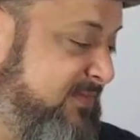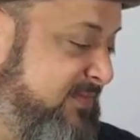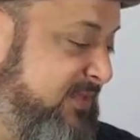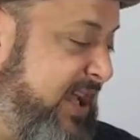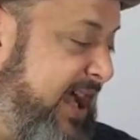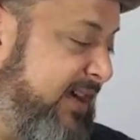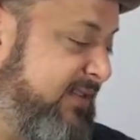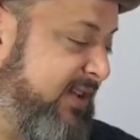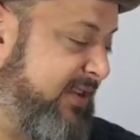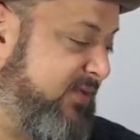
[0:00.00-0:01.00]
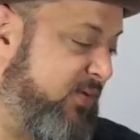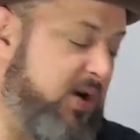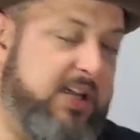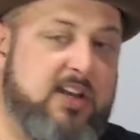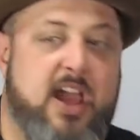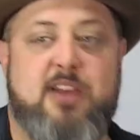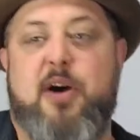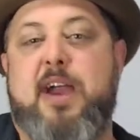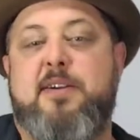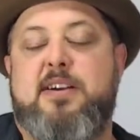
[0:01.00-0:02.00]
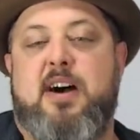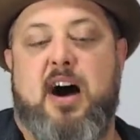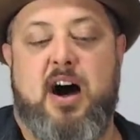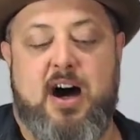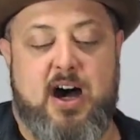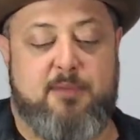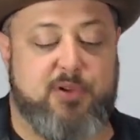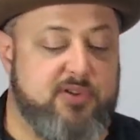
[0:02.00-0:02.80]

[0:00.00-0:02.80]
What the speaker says: Yeah, I think we're working. Anyway, blues